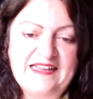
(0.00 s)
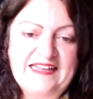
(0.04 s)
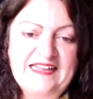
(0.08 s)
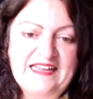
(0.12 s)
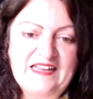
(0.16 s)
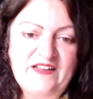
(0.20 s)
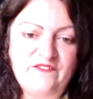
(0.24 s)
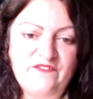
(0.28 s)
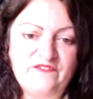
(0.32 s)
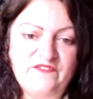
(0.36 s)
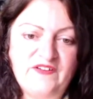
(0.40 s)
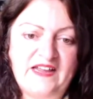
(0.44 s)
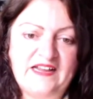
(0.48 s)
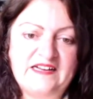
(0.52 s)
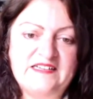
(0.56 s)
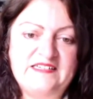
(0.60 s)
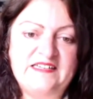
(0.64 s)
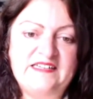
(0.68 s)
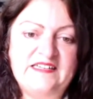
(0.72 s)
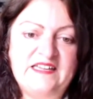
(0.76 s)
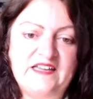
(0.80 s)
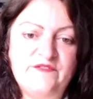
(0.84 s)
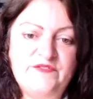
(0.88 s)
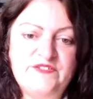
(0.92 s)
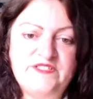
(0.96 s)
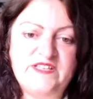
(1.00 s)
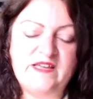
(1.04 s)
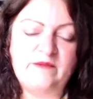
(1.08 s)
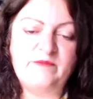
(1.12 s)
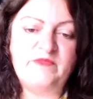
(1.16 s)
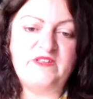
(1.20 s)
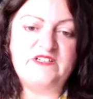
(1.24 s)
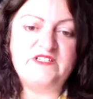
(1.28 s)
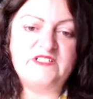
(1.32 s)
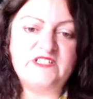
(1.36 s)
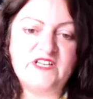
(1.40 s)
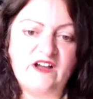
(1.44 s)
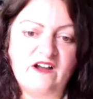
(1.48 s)
In fact, it gives them
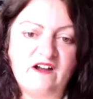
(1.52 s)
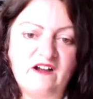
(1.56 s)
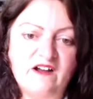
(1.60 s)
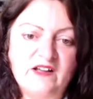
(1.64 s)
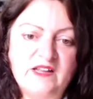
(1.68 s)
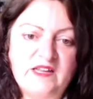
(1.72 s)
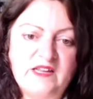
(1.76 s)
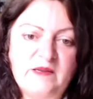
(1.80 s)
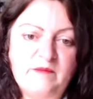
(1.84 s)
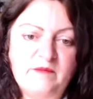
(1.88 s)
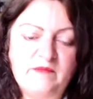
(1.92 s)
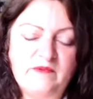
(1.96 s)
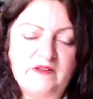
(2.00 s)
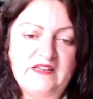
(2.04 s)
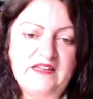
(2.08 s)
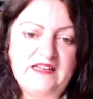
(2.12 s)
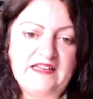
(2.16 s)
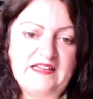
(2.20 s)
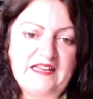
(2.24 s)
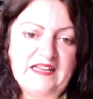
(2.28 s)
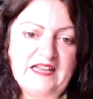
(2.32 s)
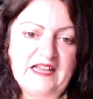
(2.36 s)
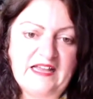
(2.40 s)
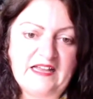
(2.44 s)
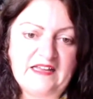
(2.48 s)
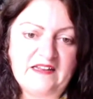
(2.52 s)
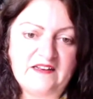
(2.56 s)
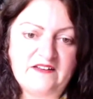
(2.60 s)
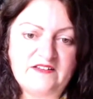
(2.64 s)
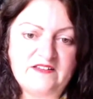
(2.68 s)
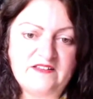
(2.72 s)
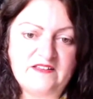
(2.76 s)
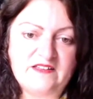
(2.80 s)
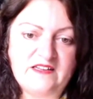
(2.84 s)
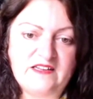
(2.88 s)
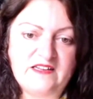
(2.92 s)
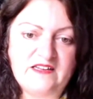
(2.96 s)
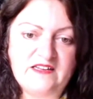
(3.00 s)
the time and
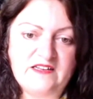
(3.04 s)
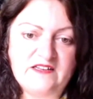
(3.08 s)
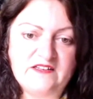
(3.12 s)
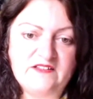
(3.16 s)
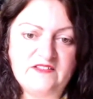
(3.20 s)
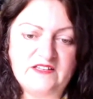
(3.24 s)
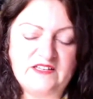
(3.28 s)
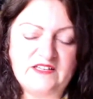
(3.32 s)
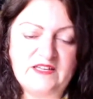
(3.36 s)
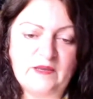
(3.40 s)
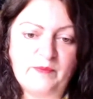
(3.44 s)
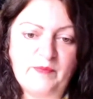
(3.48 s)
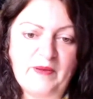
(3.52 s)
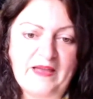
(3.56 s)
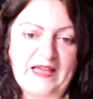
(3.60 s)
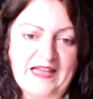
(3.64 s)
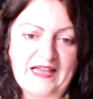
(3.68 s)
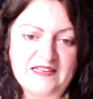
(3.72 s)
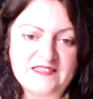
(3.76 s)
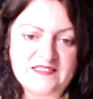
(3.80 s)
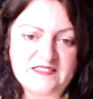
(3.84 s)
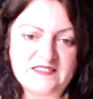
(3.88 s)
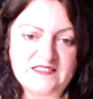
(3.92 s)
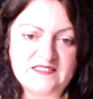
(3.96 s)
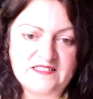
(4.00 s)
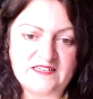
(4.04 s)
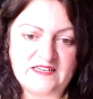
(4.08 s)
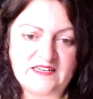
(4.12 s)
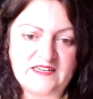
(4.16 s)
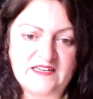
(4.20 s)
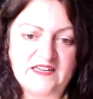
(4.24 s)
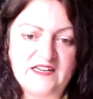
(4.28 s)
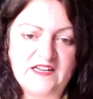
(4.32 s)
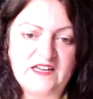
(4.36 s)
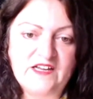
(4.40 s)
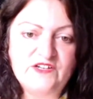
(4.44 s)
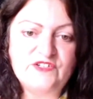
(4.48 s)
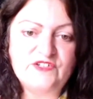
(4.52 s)
the capacity
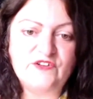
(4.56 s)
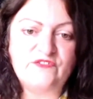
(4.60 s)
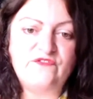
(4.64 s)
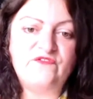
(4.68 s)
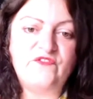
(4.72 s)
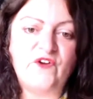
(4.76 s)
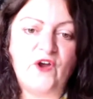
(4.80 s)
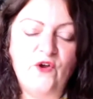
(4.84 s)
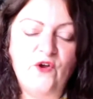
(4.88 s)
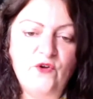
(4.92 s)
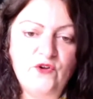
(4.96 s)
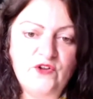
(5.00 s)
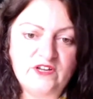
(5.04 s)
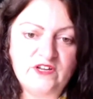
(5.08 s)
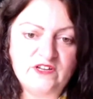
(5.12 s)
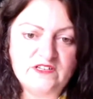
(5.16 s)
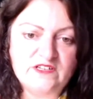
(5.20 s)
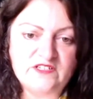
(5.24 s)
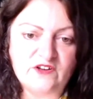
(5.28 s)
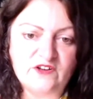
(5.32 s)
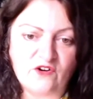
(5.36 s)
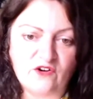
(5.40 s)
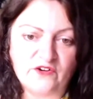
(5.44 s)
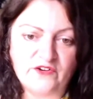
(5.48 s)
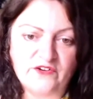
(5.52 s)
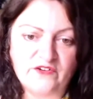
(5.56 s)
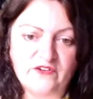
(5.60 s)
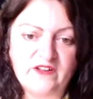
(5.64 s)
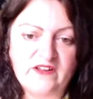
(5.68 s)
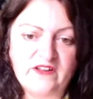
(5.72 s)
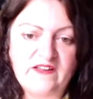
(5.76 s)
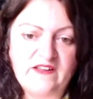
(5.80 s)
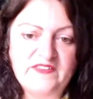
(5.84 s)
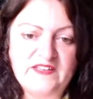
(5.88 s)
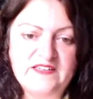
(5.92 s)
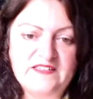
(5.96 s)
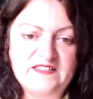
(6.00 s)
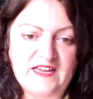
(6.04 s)
to focus on
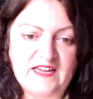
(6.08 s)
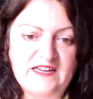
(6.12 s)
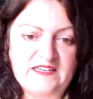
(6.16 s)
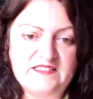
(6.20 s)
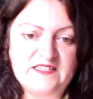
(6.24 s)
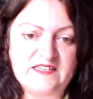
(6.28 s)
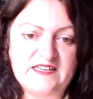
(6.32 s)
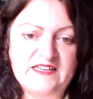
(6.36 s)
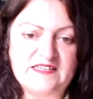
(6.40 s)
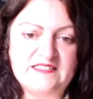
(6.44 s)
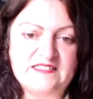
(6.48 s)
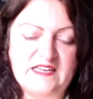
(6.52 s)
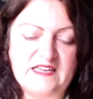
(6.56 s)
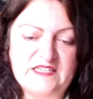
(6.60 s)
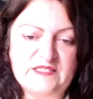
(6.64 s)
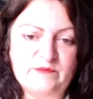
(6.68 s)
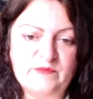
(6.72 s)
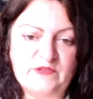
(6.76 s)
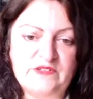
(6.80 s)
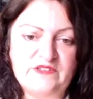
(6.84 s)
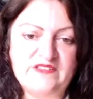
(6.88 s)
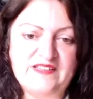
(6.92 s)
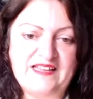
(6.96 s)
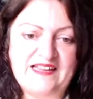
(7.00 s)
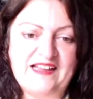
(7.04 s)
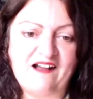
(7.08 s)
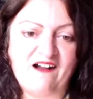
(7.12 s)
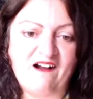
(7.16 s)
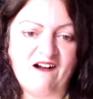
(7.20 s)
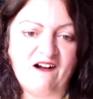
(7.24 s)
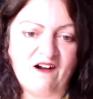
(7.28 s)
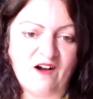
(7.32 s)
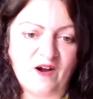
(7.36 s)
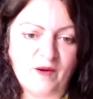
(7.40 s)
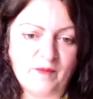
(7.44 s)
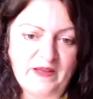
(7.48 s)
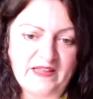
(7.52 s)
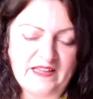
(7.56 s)
the data assessment they
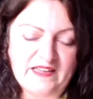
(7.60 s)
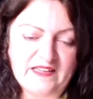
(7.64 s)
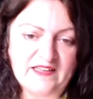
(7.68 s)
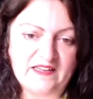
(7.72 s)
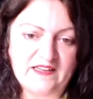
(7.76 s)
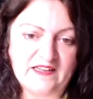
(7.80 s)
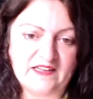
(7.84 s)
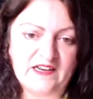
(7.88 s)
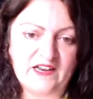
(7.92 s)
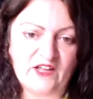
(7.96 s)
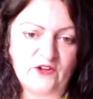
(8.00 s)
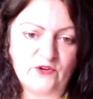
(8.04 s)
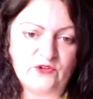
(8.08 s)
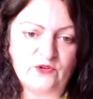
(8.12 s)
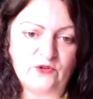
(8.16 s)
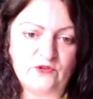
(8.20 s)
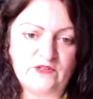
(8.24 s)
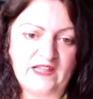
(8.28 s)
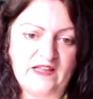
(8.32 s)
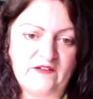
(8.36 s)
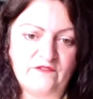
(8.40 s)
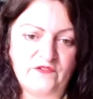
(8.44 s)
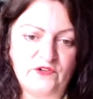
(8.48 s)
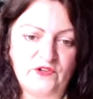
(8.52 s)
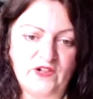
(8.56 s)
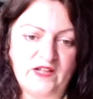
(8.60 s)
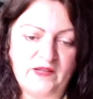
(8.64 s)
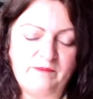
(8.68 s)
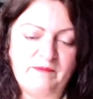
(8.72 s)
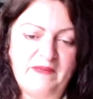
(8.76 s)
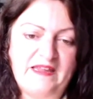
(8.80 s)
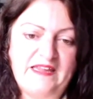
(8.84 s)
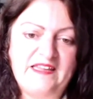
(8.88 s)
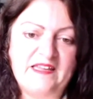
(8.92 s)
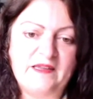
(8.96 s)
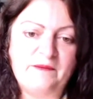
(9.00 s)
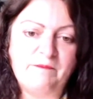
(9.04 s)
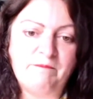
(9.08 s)
are making at local level and
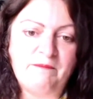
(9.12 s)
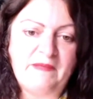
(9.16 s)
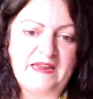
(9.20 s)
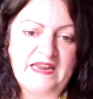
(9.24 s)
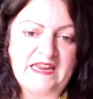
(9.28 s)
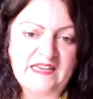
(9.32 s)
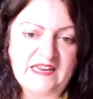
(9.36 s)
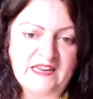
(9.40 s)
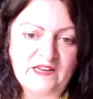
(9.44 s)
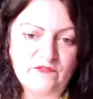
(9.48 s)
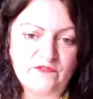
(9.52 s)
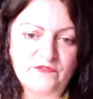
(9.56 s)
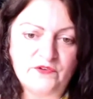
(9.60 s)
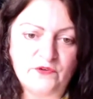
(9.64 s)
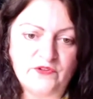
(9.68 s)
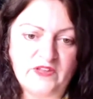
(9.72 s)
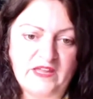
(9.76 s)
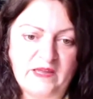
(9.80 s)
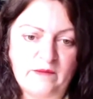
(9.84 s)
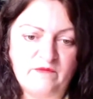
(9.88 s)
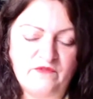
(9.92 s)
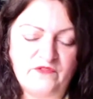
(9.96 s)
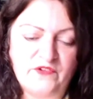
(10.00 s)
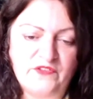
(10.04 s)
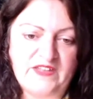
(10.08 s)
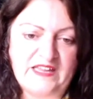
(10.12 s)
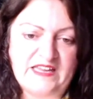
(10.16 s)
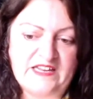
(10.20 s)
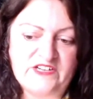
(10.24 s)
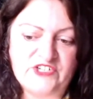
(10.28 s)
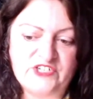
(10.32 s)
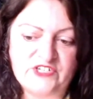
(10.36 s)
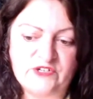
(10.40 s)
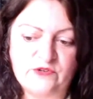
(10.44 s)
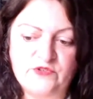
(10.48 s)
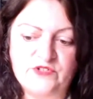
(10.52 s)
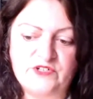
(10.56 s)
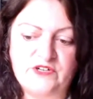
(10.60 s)
make it meaningful then for their
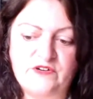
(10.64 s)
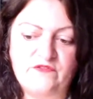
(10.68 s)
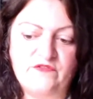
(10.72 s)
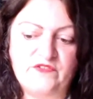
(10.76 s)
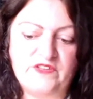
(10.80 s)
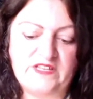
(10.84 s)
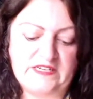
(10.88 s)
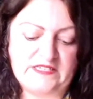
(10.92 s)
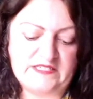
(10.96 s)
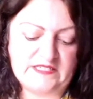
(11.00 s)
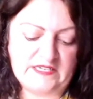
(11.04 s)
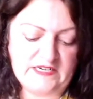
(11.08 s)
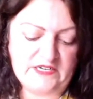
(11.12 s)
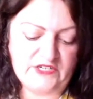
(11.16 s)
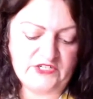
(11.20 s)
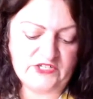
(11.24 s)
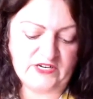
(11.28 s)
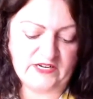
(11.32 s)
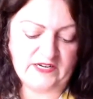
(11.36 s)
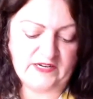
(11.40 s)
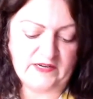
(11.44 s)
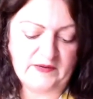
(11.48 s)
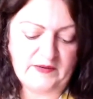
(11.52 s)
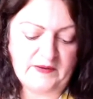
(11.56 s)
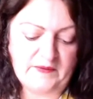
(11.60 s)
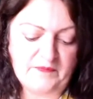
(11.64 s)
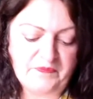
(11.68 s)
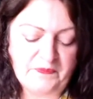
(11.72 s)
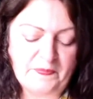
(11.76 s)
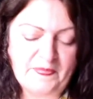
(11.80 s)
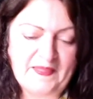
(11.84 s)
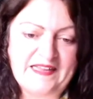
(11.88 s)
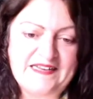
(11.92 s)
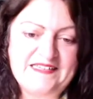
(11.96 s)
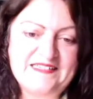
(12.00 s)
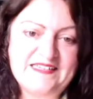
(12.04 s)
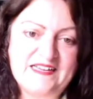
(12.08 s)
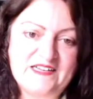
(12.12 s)
children and for their teaching,
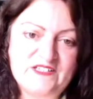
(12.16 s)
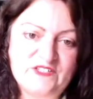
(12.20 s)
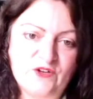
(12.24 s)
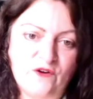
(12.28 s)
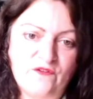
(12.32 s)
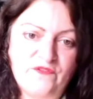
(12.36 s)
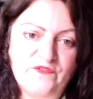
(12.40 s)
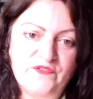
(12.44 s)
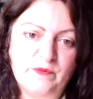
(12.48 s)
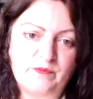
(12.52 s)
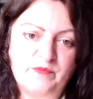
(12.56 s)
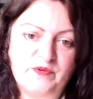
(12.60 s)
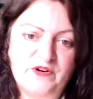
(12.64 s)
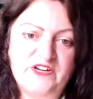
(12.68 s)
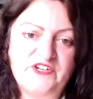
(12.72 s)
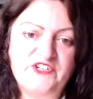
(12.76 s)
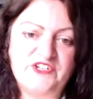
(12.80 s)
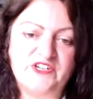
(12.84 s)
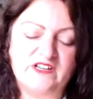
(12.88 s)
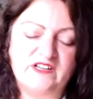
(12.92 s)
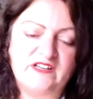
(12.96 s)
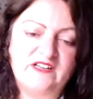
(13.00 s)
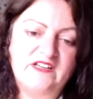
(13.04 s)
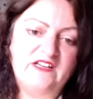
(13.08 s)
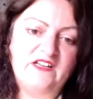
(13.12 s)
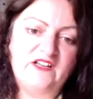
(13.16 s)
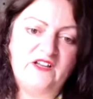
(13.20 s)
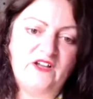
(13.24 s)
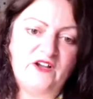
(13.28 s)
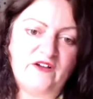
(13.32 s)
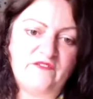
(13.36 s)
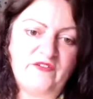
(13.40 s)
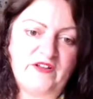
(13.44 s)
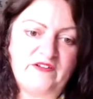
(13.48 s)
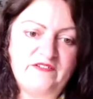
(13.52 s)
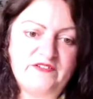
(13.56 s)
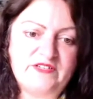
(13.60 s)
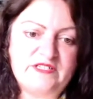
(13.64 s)
and takes off the pressure of
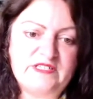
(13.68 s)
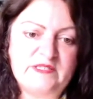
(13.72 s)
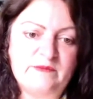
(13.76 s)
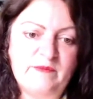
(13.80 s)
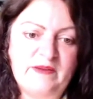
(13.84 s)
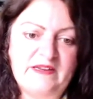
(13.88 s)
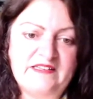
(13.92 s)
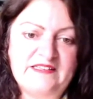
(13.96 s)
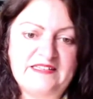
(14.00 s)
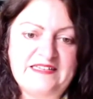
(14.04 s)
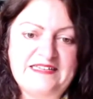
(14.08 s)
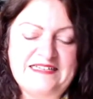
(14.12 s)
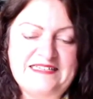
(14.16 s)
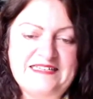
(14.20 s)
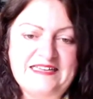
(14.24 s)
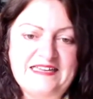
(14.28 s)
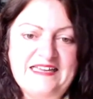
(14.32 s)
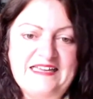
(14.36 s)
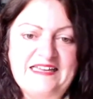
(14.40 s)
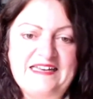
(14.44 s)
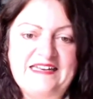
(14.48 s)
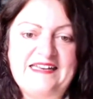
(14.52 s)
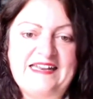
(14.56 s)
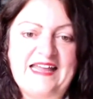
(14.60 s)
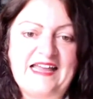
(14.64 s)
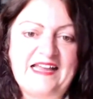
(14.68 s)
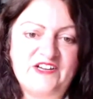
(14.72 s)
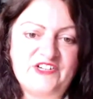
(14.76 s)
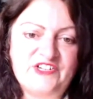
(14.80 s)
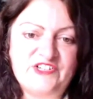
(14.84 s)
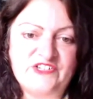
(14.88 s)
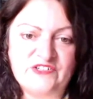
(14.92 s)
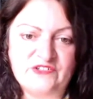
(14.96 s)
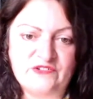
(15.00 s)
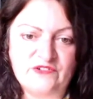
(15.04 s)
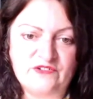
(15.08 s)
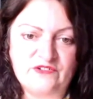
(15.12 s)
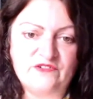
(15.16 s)
having to submit these
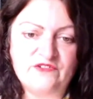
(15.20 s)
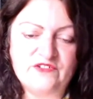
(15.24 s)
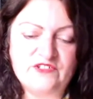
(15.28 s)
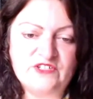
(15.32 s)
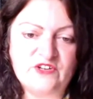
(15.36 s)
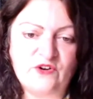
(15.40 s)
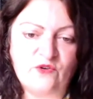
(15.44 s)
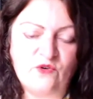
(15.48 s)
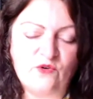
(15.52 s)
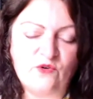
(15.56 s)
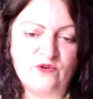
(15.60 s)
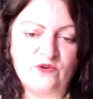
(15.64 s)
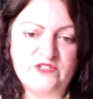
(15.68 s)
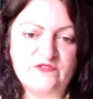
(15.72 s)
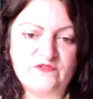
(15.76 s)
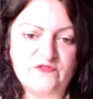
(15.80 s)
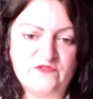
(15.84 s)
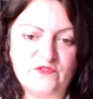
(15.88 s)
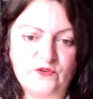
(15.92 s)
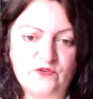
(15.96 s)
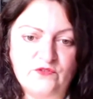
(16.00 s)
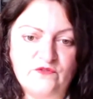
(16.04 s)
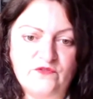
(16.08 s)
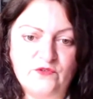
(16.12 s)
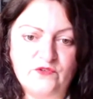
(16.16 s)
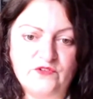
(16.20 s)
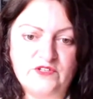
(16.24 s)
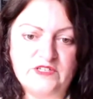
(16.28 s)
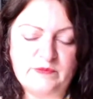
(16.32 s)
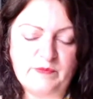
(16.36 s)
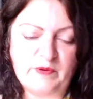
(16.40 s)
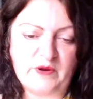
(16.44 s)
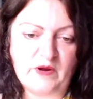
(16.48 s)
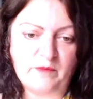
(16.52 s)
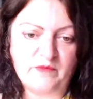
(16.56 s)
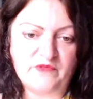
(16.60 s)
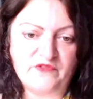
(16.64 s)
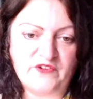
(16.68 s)
national scores for the
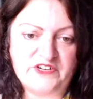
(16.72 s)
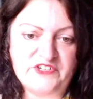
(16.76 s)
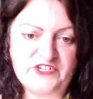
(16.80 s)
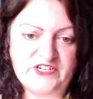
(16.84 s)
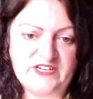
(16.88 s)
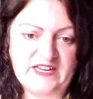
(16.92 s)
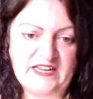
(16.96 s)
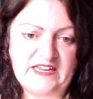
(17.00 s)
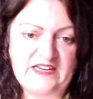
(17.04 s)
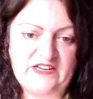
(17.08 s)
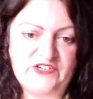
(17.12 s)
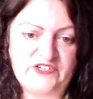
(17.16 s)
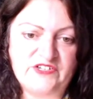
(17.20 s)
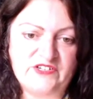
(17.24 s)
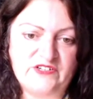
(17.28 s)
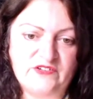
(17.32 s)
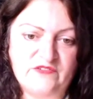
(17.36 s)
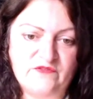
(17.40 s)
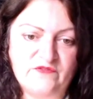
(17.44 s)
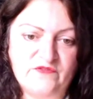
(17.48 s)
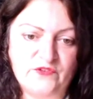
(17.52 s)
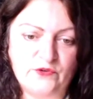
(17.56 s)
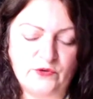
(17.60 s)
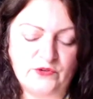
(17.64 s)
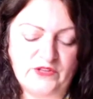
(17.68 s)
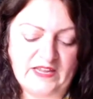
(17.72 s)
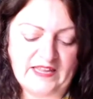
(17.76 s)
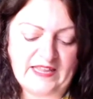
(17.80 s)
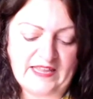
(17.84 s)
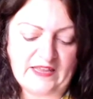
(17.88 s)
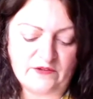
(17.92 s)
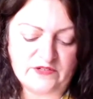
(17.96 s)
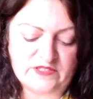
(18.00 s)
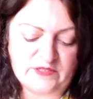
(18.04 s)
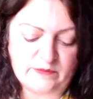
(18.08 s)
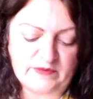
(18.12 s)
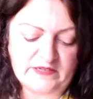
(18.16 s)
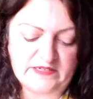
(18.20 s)
Department of Education, for the
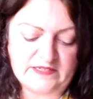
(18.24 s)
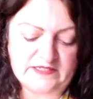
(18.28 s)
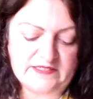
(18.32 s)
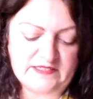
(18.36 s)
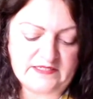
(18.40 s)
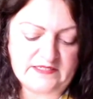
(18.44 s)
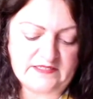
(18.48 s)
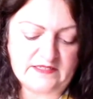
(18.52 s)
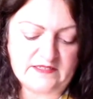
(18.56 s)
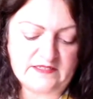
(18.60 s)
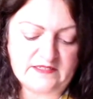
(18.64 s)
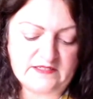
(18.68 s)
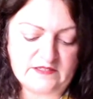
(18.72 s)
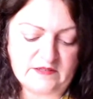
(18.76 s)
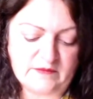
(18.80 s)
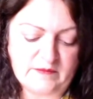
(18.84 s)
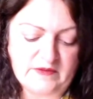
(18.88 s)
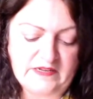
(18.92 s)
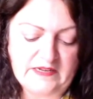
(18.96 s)
accountability system.